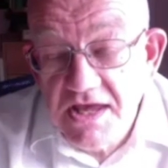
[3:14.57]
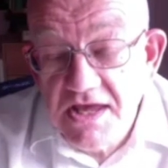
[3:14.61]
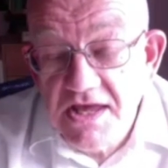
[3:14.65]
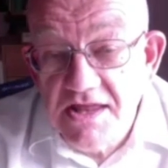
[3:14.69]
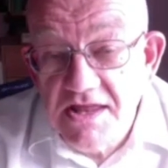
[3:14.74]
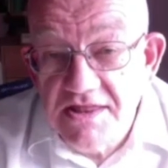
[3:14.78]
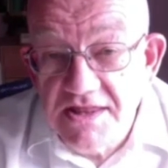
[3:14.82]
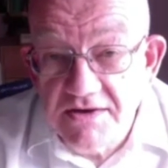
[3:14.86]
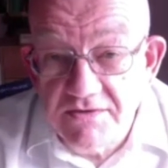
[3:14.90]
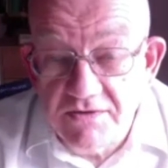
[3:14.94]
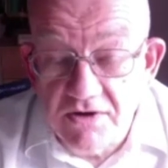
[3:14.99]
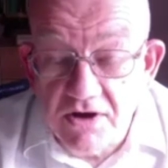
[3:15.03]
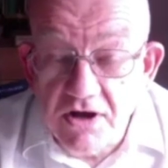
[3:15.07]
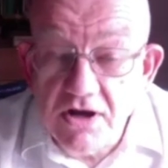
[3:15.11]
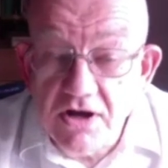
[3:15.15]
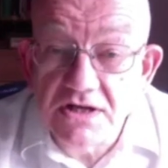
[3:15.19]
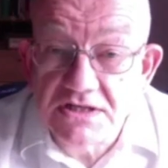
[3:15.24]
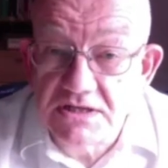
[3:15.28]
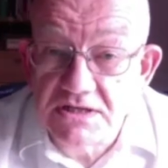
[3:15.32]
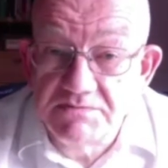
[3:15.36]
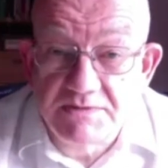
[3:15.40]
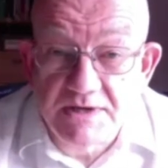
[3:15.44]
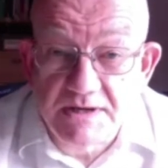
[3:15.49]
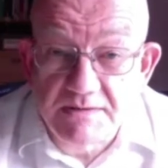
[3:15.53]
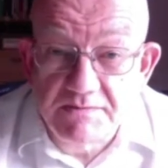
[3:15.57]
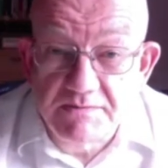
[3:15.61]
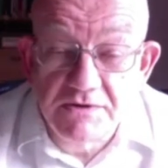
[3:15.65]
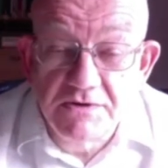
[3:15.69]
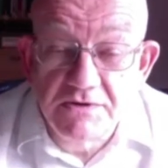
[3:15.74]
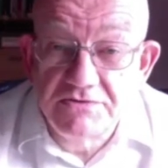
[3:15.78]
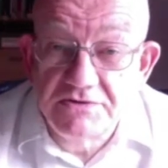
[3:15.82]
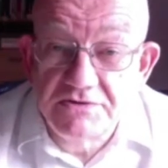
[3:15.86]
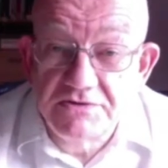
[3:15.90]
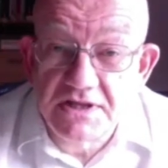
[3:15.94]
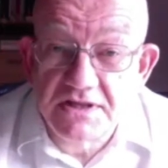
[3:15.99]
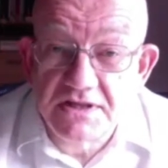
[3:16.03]
There are some people who
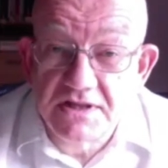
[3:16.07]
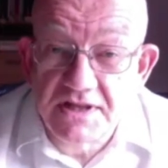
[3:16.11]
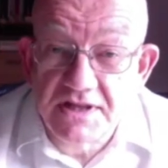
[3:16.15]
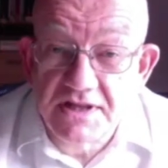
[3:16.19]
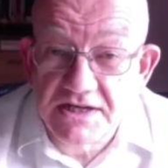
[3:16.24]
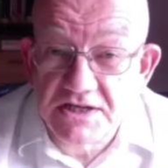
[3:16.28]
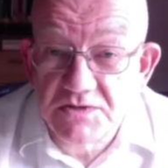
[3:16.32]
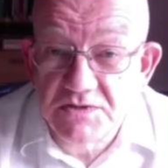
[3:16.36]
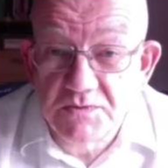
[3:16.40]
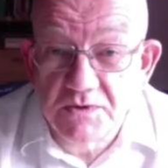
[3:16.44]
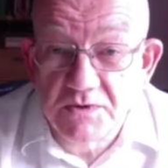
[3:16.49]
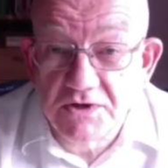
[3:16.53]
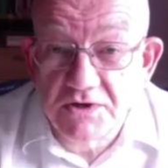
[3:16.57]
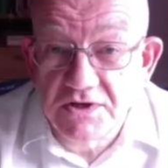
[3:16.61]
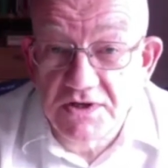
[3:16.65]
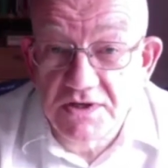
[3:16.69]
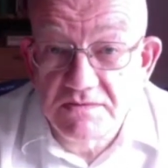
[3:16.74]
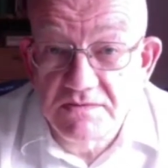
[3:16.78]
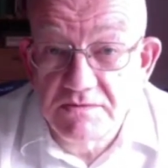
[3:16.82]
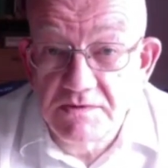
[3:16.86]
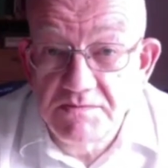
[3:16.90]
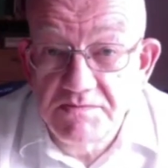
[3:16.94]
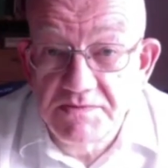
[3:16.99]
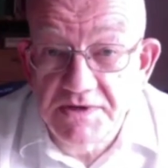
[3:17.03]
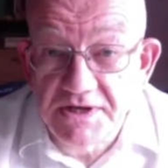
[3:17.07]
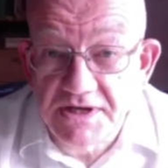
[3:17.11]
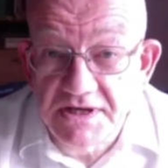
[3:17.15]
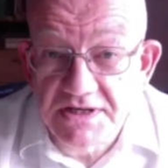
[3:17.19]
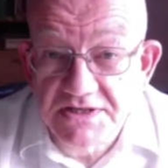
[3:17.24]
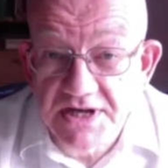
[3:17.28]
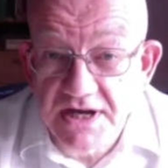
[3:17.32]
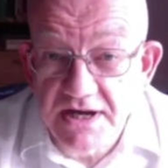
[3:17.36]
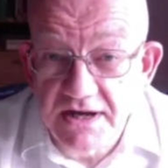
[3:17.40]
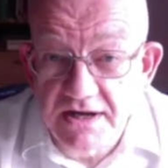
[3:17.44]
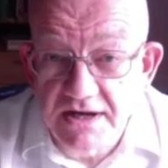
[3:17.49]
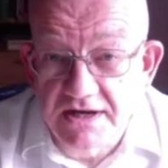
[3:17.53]
think that that is what human beings
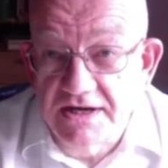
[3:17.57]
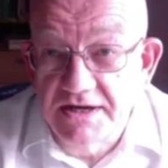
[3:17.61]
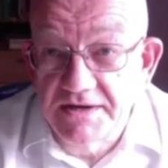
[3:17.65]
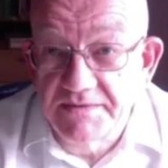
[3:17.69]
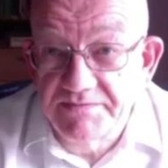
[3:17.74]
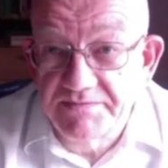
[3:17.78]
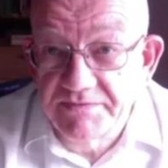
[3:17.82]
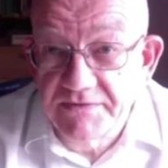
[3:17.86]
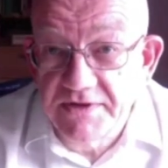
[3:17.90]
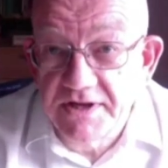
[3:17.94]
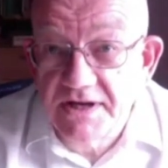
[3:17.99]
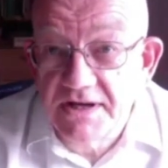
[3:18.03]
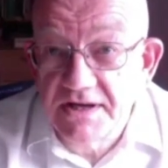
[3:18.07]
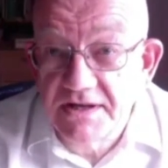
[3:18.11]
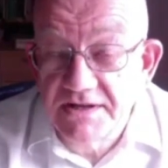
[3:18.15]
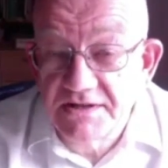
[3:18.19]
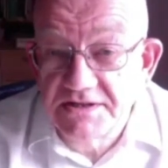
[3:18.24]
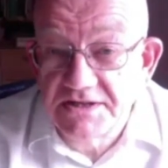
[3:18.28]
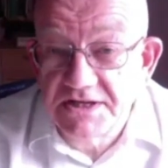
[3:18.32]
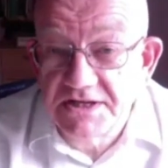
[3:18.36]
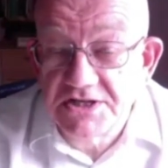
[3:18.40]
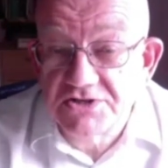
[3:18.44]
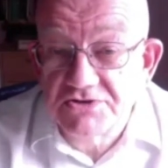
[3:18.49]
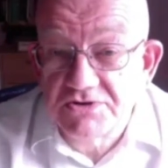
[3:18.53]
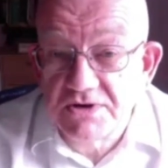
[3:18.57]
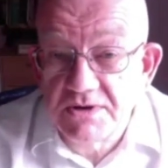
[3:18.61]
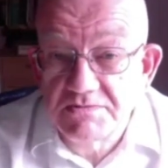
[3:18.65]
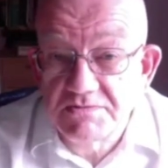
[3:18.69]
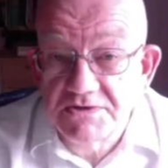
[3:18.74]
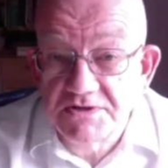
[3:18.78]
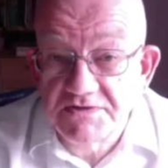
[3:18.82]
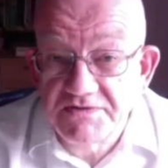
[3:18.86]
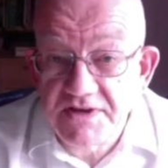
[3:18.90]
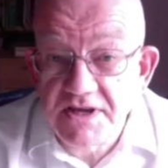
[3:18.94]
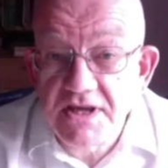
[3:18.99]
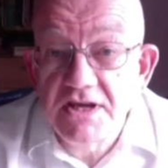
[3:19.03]
are. Uh,
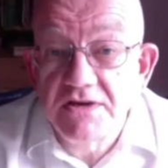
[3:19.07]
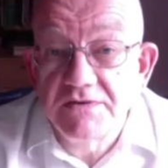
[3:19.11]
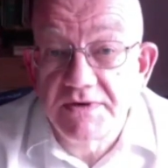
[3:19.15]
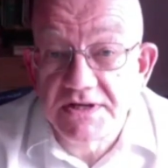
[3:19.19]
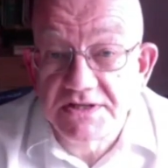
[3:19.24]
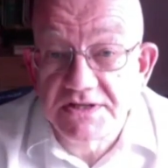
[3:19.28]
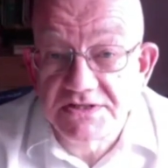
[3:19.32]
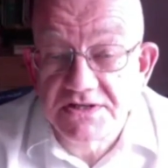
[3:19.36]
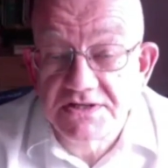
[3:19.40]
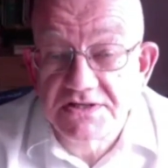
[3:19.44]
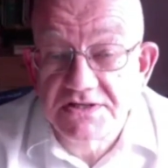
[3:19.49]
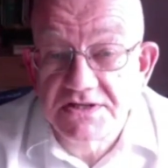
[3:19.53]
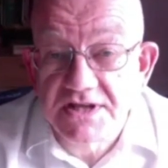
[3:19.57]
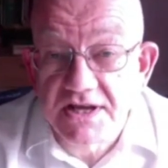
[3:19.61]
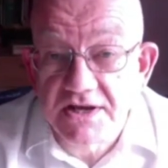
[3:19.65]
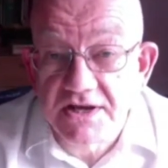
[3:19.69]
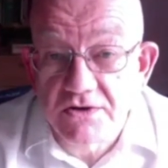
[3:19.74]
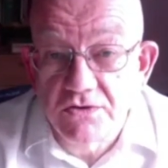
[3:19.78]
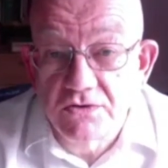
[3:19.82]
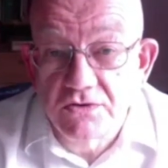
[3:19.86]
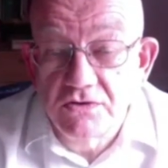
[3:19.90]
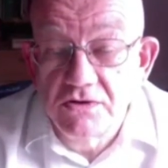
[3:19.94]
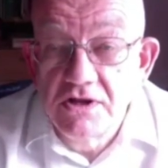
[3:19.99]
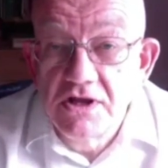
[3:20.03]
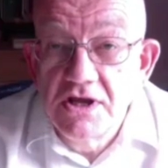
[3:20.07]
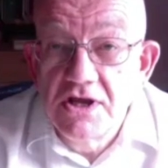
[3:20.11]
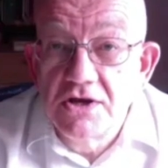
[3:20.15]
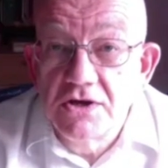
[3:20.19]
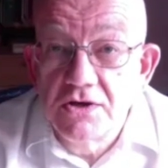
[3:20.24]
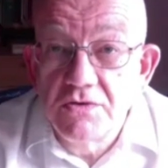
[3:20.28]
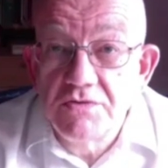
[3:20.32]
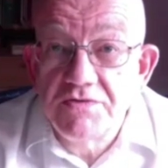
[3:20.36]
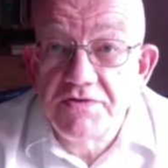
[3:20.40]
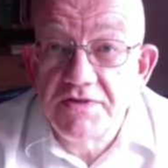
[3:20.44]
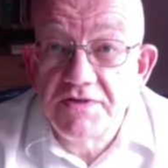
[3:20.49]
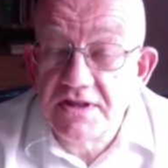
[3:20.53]
descriptive egoists, as they call,
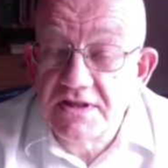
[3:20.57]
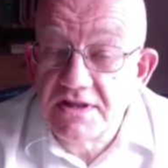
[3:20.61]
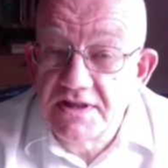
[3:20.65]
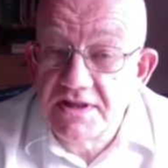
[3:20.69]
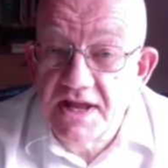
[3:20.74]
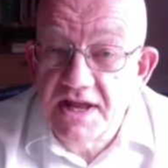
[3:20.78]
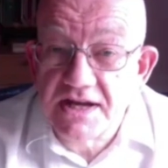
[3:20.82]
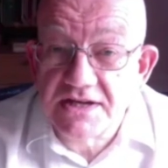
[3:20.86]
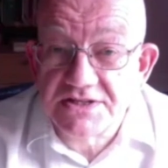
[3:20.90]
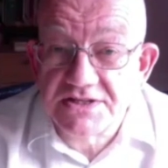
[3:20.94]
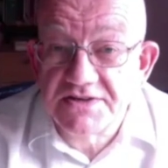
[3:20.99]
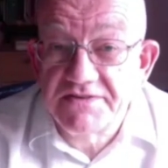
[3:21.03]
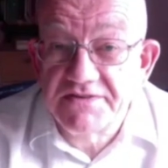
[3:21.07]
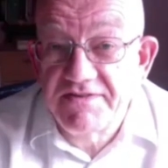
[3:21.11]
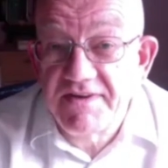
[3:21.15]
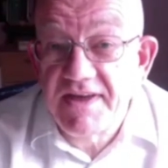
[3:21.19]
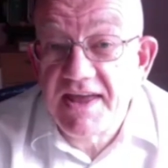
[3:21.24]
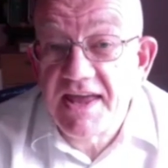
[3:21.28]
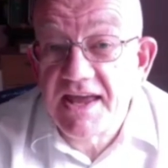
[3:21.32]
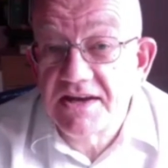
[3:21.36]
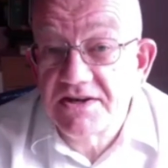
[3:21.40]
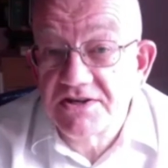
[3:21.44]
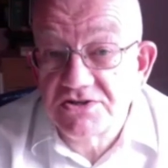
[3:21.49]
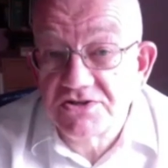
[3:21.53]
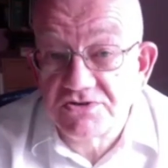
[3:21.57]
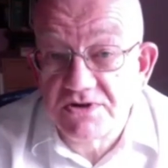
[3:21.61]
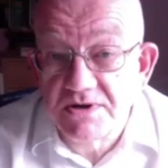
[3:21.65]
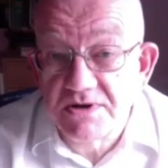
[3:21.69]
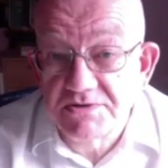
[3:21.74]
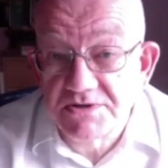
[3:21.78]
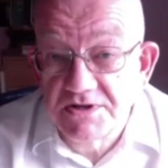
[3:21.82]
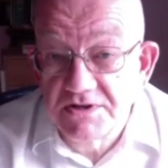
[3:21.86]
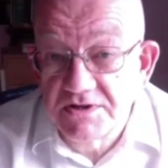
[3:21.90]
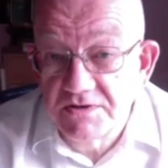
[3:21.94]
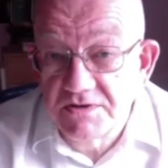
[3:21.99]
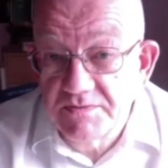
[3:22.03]
who think that that's a fair
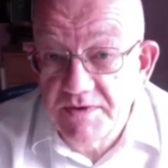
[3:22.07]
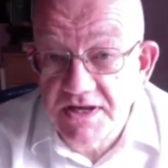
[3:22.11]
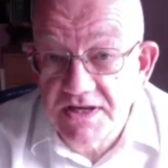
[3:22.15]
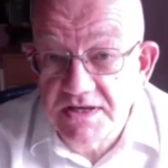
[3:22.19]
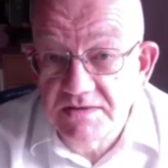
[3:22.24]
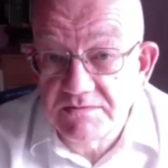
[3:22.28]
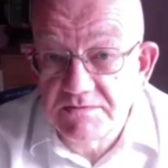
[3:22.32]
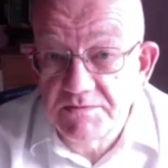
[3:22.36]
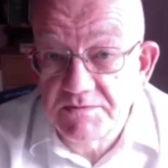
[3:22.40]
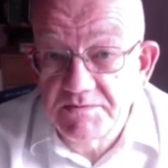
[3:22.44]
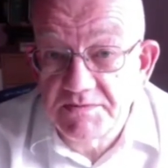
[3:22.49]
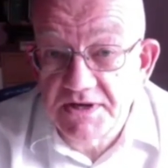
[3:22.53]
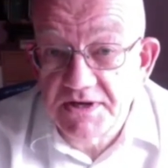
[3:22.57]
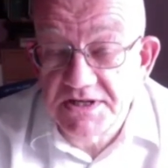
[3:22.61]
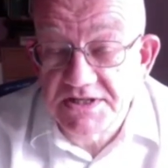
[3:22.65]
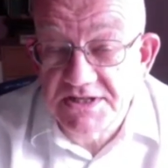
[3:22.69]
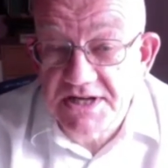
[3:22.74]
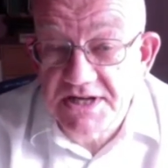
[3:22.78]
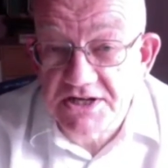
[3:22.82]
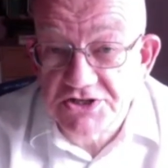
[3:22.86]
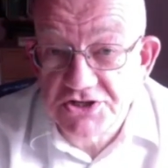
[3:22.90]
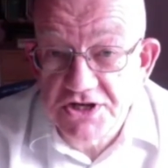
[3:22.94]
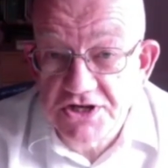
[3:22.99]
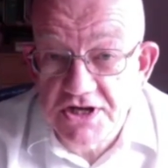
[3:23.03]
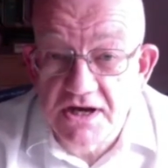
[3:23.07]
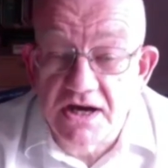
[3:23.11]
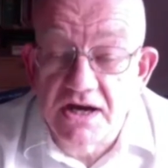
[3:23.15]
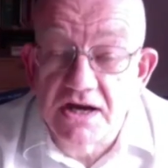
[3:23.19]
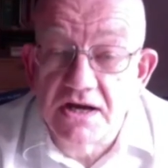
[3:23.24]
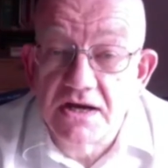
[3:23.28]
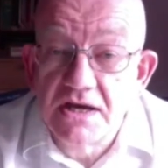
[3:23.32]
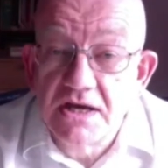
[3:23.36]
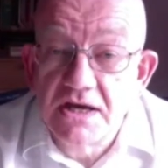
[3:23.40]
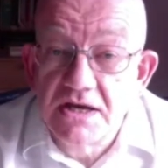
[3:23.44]
description of the way human beings actually are.